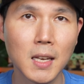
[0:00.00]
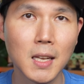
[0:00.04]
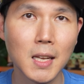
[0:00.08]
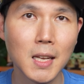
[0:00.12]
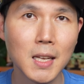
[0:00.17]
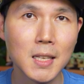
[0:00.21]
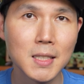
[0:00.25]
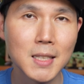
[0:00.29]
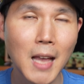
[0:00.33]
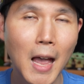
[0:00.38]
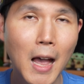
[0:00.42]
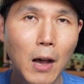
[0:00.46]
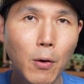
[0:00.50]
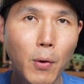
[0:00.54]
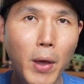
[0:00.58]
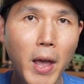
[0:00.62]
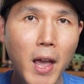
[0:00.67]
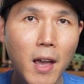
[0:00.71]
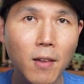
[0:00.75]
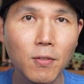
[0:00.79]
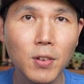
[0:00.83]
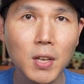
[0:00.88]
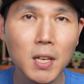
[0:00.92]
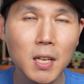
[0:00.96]
is how
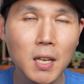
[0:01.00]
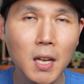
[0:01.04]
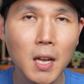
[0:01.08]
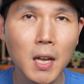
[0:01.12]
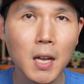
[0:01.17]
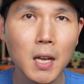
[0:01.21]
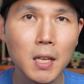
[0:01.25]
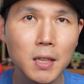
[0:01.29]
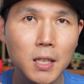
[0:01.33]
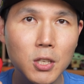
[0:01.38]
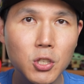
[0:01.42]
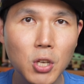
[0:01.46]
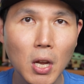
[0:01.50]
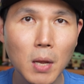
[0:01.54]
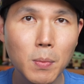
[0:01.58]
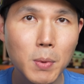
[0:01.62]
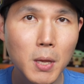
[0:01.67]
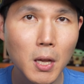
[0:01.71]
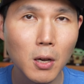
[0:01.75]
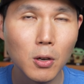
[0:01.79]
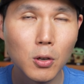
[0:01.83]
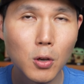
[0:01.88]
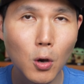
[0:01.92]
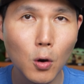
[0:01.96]
heavy the
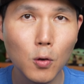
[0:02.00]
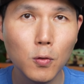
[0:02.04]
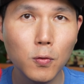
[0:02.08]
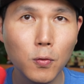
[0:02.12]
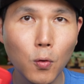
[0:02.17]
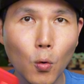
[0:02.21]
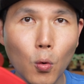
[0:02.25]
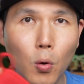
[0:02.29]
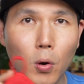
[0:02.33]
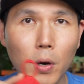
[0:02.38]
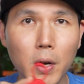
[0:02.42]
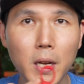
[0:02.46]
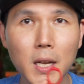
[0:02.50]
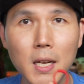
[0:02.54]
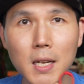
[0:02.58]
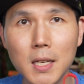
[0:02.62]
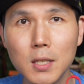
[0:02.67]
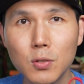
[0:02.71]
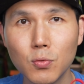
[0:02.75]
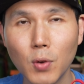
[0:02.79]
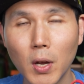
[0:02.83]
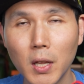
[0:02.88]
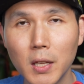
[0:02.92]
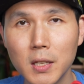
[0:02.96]
JBL Go 4
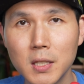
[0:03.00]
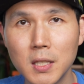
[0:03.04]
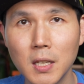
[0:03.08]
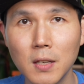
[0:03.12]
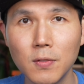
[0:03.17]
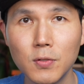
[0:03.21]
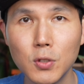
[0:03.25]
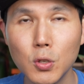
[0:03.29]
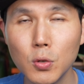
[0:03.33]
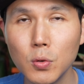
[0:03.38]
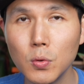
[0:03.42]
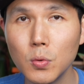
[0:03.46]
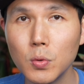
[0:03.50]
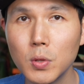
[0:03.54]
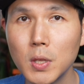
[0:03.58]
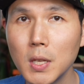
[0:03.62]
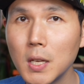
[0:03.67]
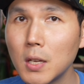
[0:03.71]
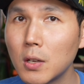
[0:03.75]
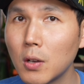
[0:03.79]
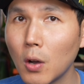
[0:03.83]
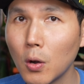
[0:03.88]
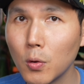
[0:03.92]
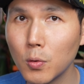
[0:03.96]
is relative to the
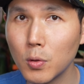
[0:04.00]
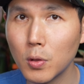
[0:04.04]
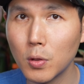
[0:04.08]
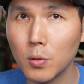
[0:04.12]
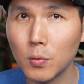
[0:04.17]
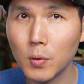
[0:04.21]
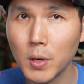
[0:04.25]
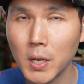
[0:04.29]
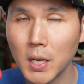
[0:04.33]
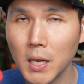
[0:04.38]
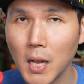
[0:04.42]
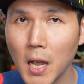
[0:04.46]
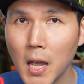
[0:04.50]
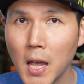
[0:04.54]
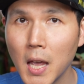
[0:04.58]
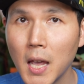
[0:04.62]
Go 3